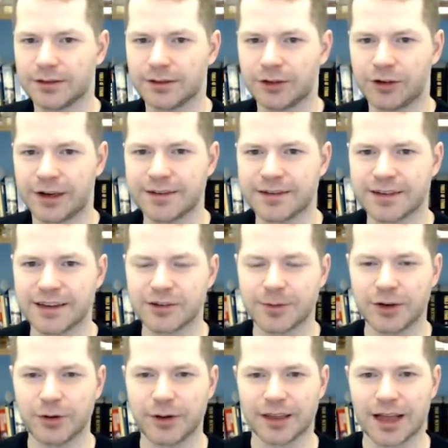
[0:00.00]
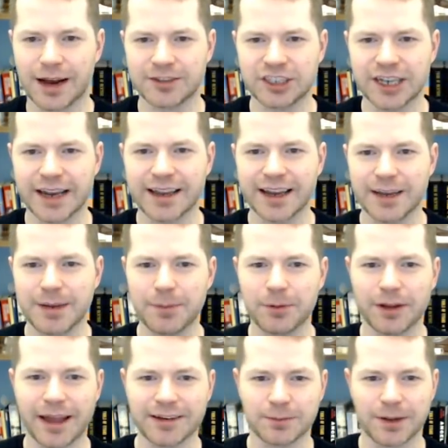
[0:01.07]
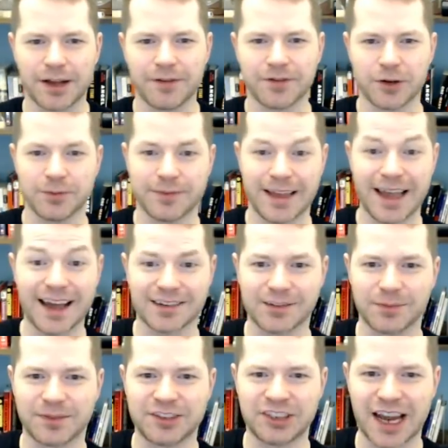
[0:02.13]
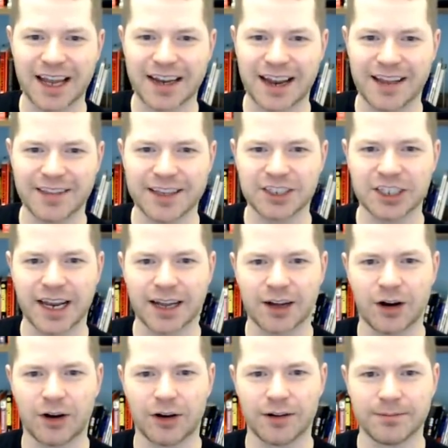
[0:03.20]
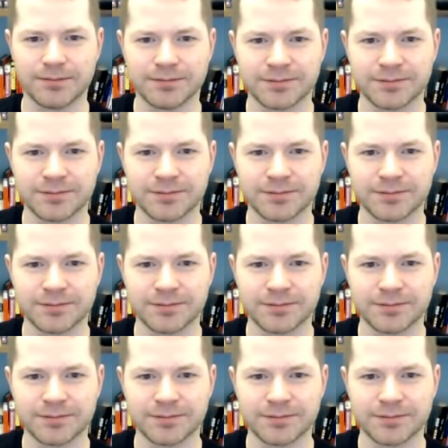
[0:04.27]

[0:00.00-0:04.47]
Grizz says you've been doing a lot of checking and people like to bluff you. Yes, check and then check call.